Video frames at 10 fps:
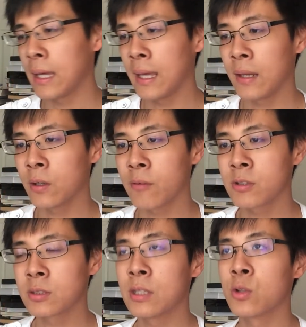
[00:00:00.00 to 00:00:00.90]
And
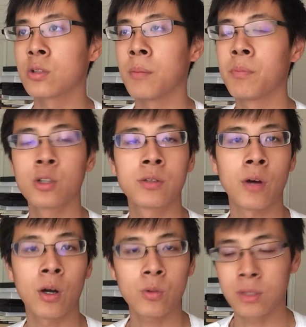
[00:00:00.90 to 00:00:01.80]
obviously there's a bunch of
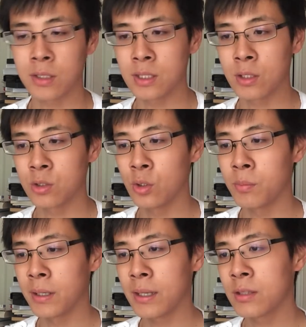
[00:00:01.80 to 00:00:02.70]
other things he could do,
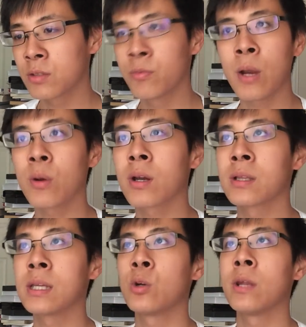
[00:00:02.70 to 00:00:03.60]
but it's very
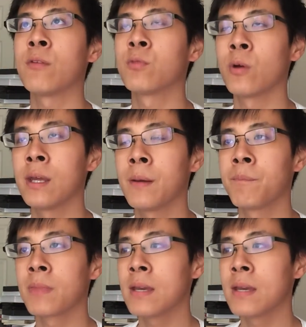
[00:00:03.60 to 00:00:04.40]
clear that for him,